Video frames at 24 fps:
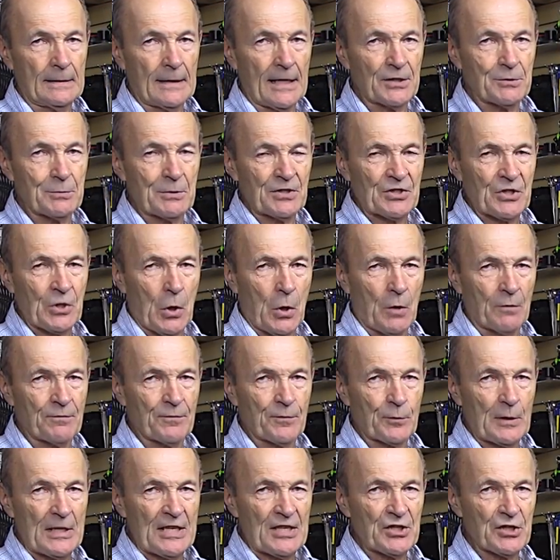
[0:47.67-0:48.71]
That's what's called
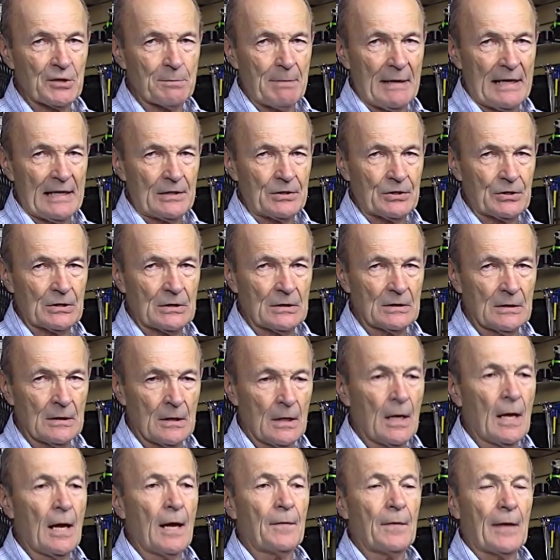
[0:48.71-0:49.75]
free speech.
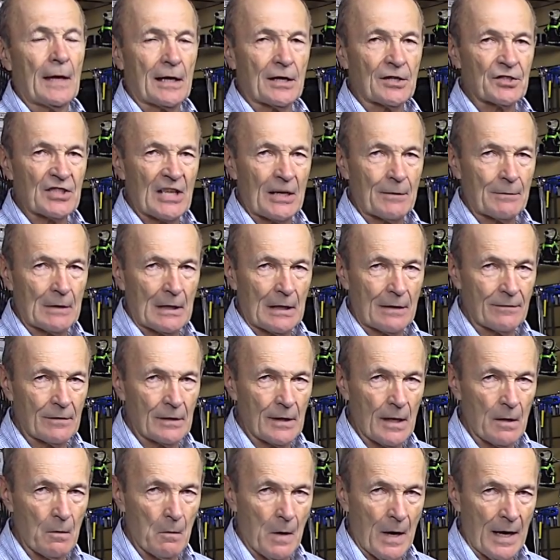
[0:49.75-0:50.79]
They can say whatever
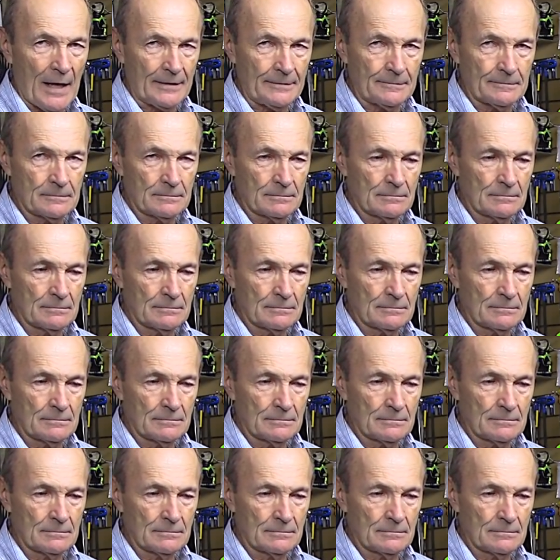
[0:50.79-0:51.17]
they want.